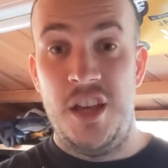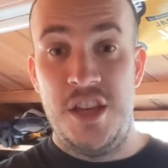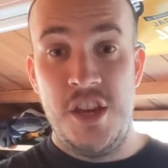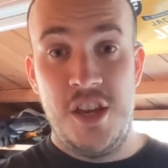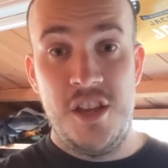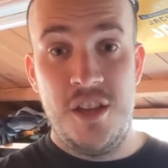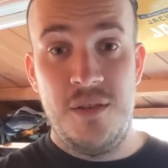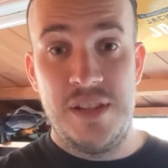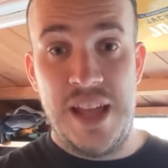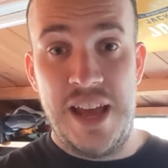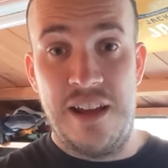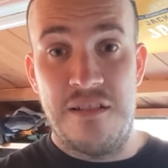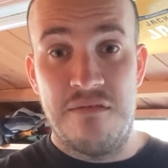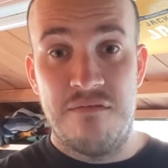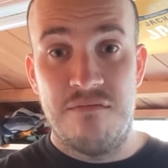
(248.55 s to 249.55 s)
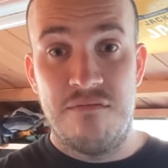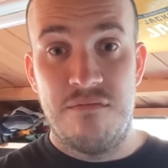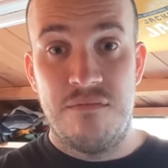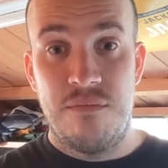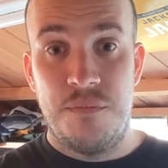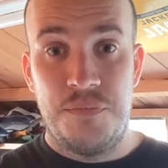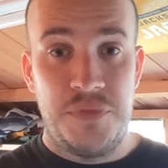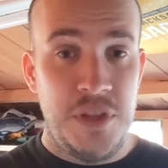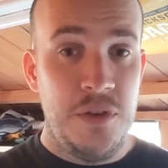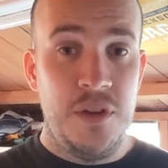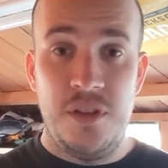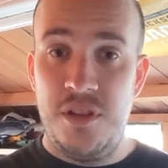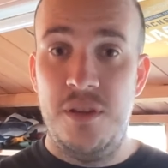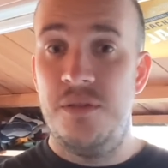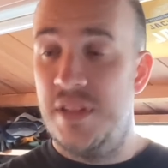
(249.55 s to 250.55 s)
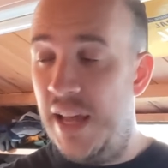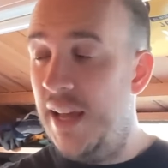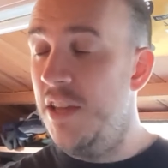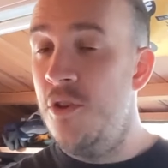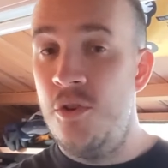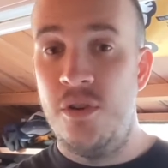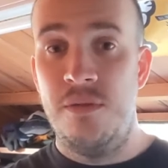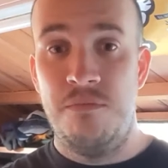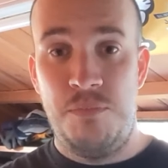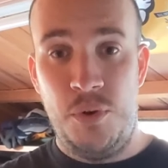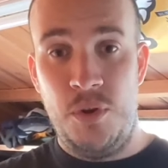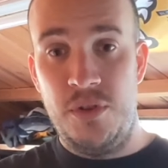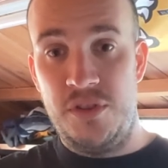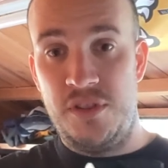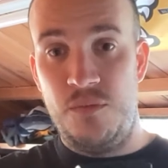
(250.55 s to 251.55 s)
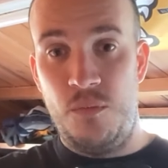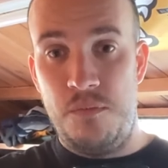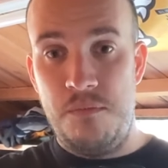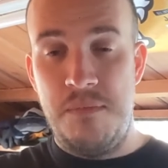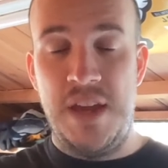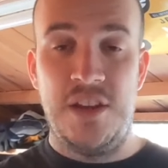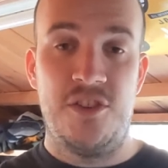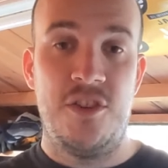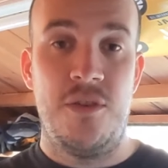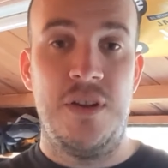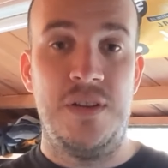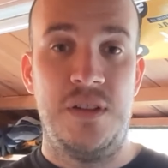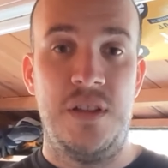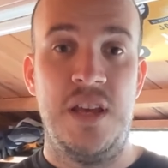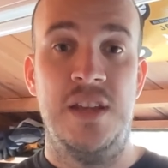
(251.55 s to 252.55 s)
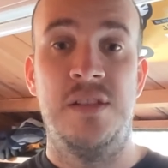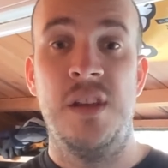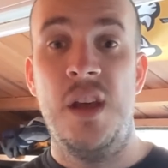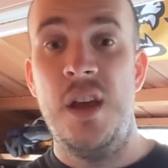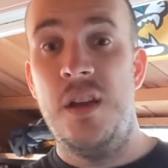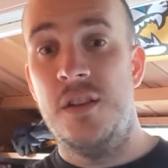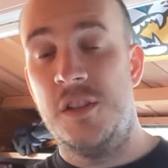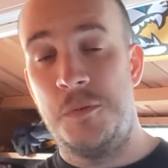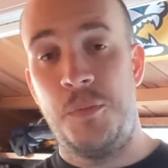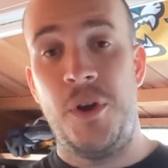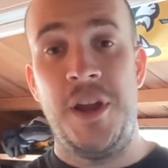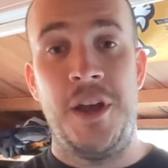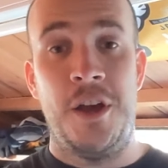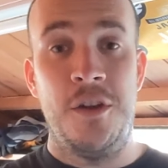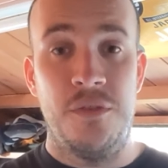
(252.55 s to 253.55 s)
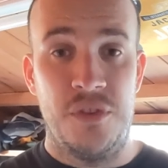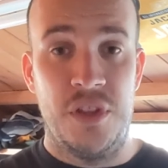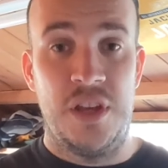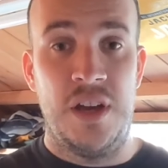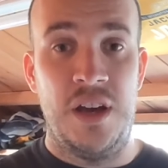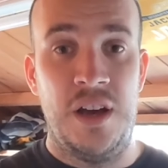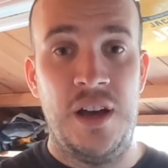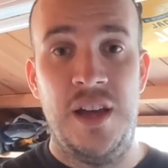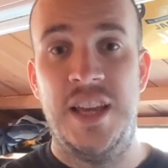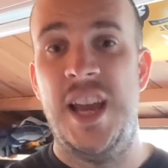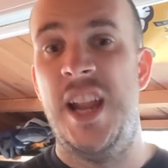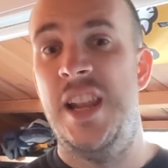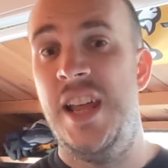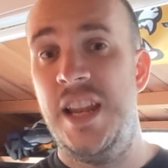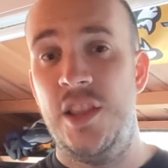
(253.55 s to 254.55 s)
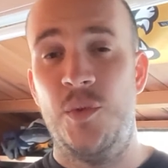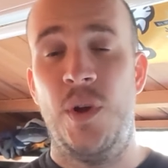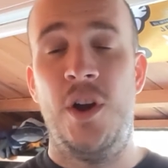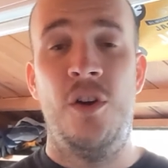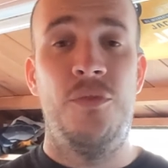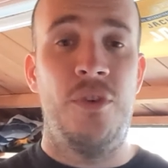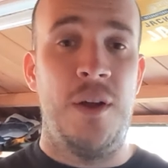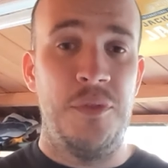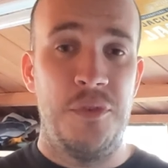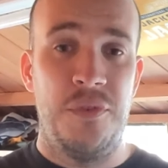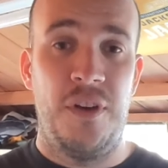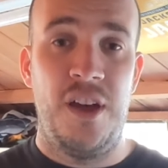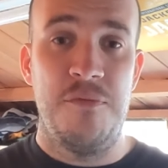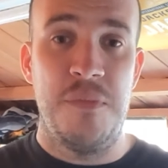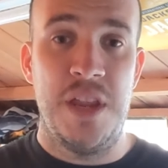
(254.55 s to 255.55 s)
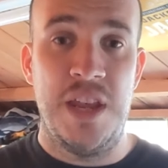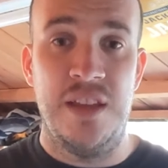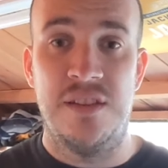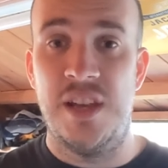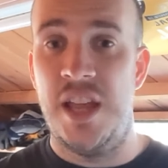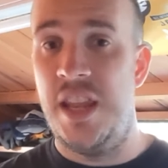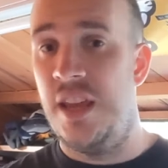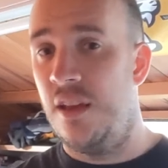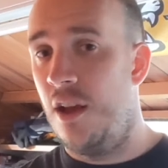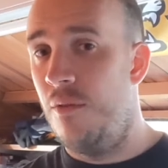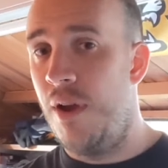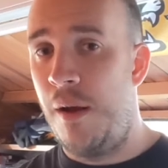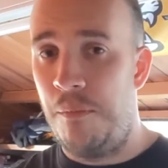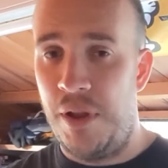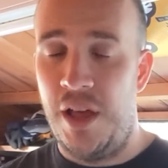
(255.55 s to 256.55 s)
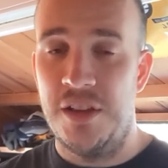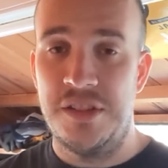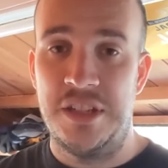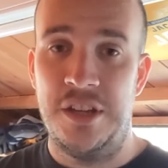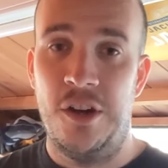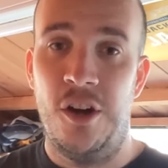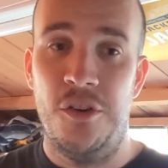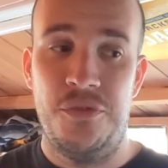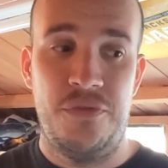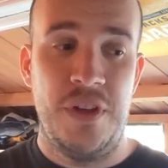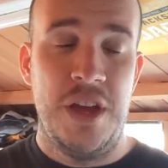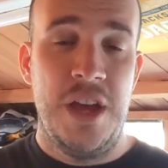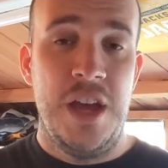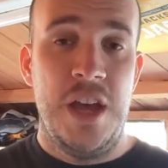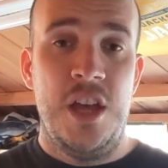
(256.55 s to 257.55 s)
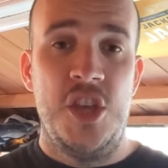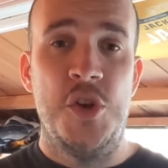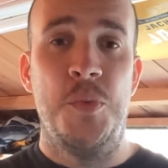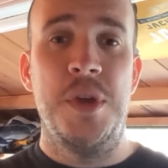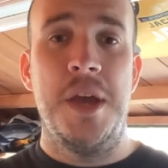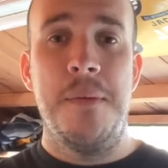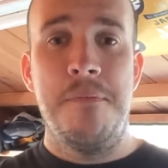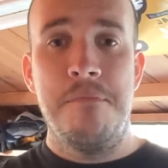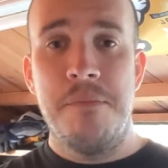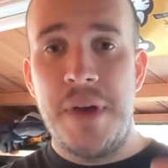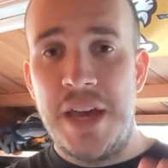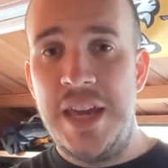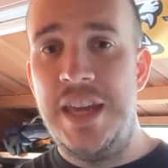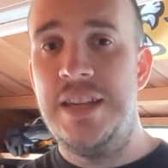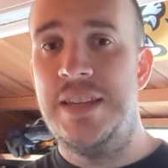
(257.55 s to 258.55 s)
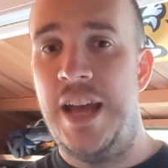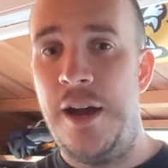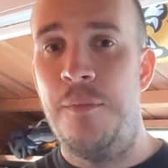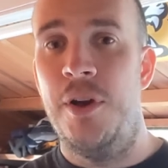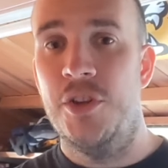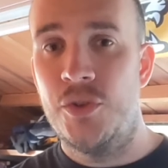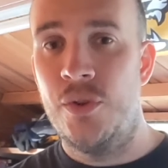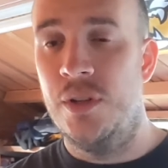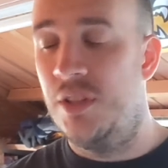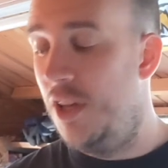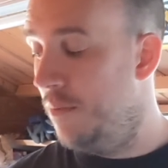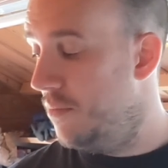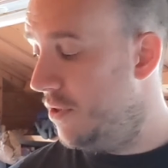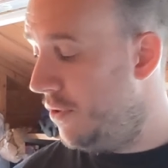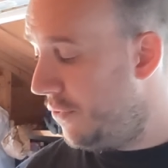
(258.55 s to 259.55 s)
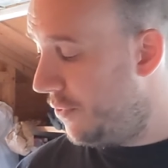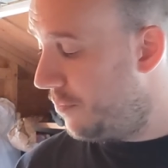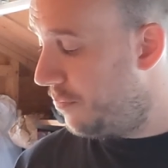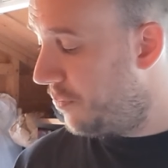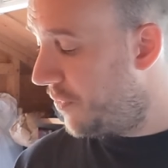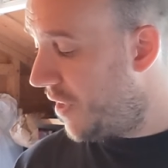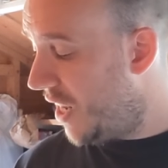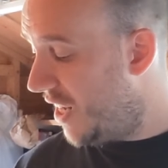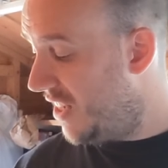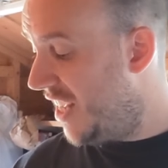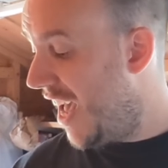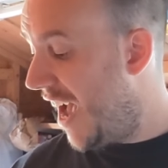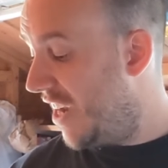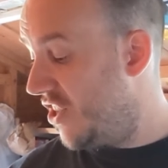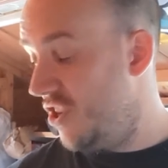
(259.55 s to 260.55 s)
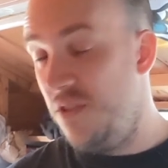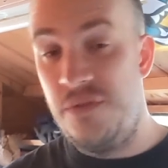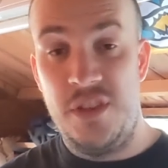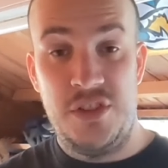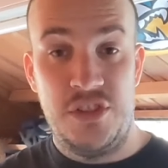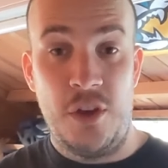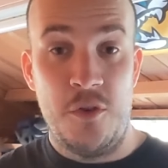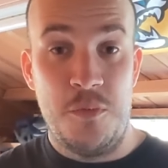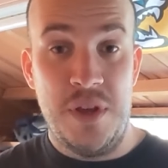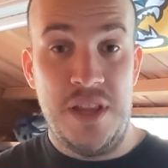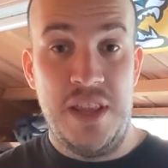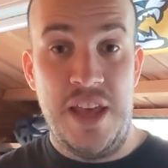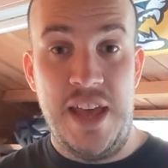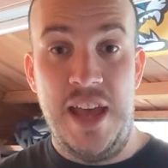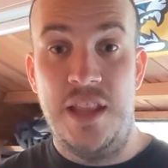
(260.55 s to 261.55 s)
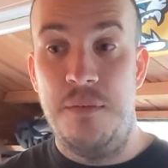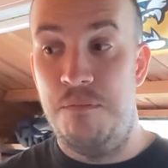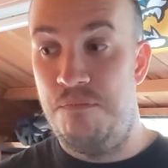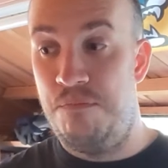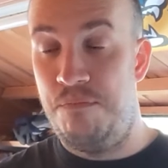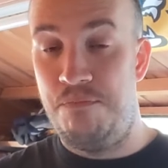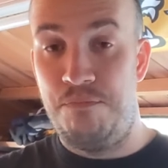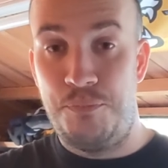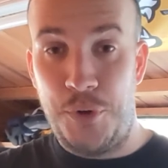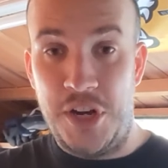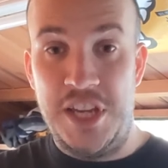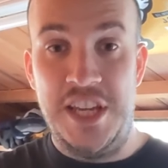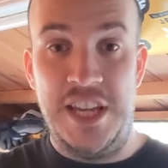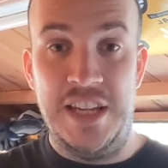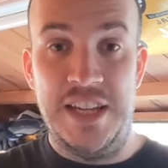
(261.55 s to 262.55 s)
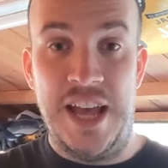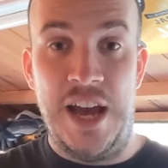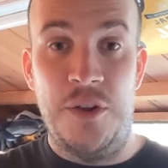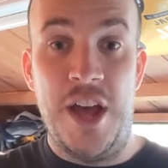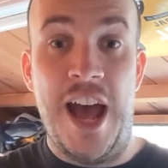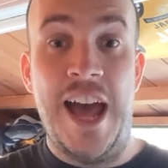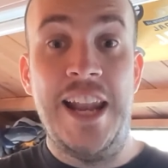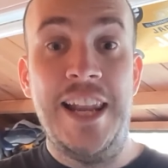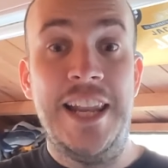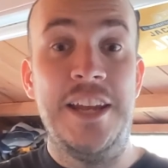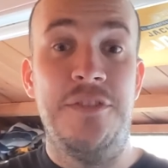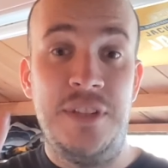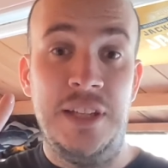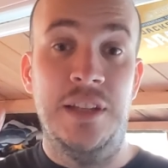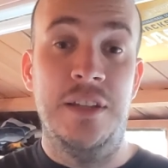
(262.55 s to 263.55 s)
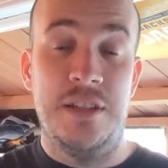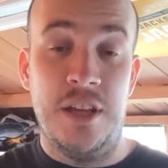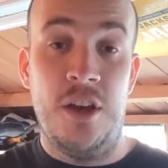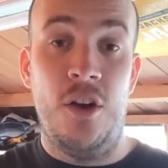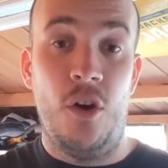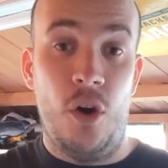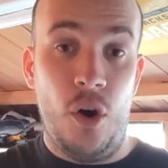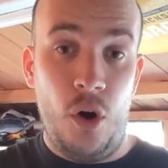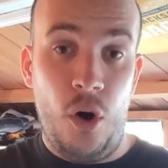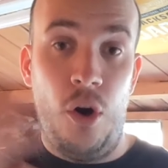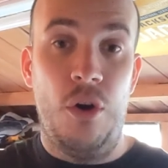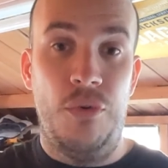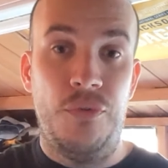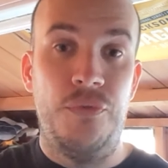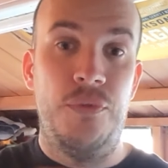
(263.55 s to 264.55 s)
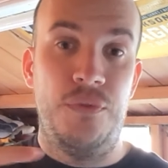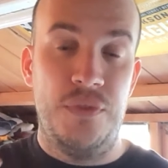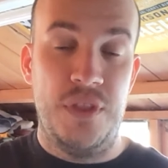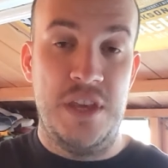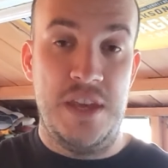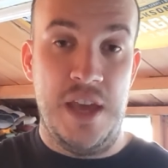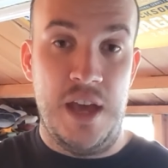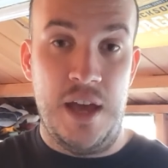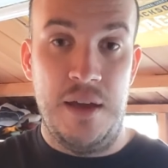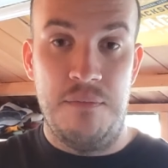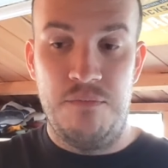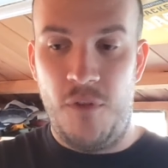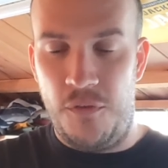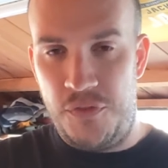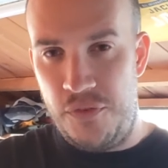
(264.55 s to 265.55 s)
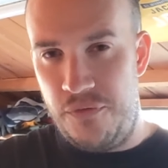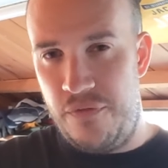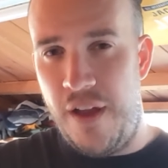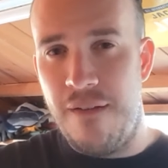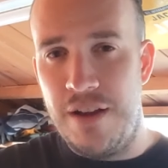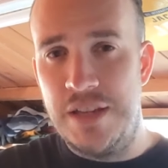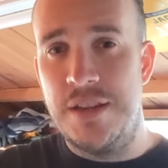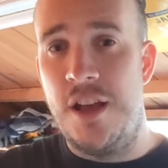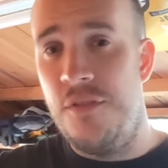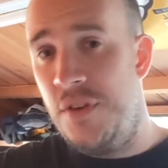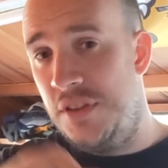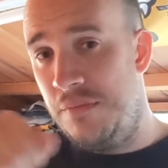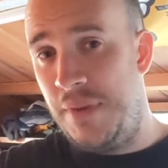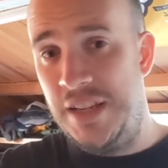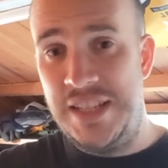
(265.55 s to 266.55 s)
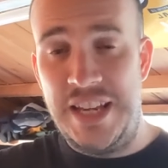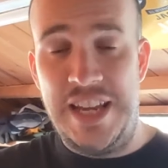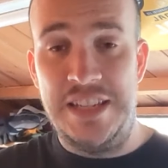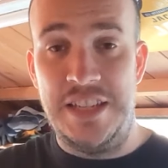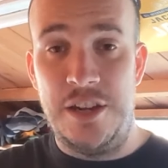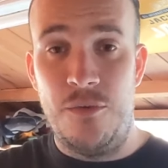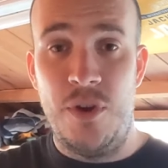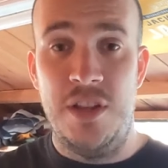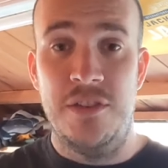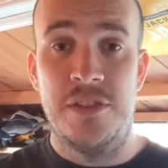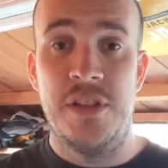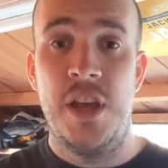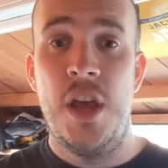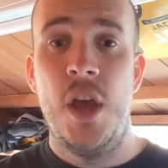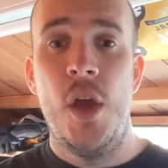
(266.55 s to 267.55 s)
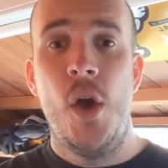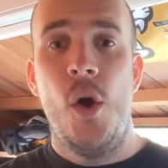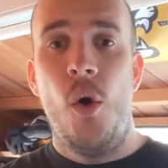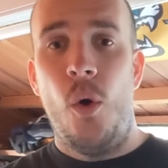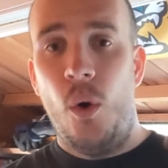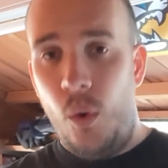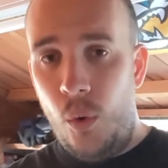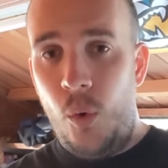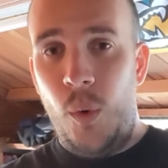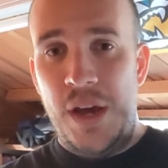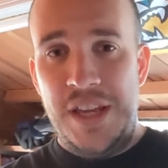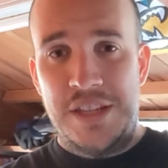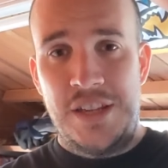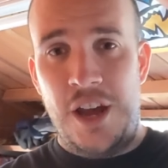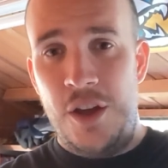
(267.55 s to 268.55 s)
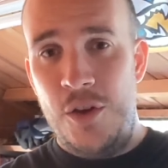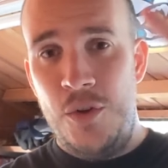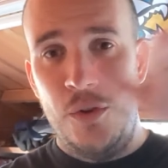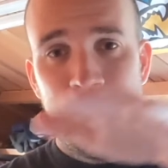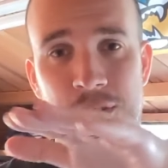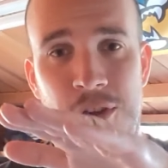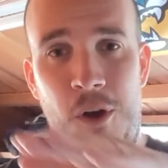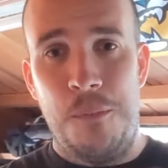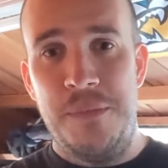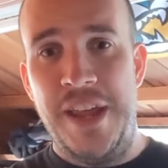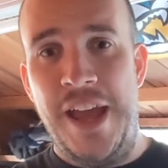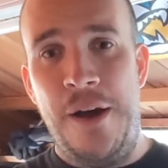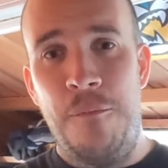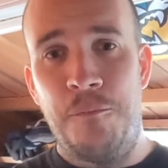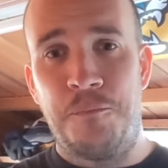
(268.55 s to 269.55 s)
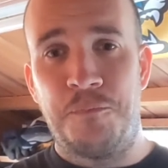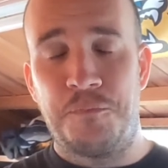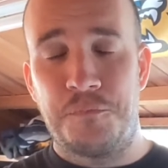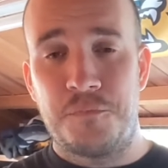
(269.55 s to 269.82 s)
You can use that. You can put some mixture into this, spray it over the car, again, let it dwell for up to 5 minutes, and then go around blasting it off. You'll be amazed how much crud comes off. And it's the action of the soap in there, breaking it down and lifting the dirt off the very surface, and makes it easy to rinse. Always go top down.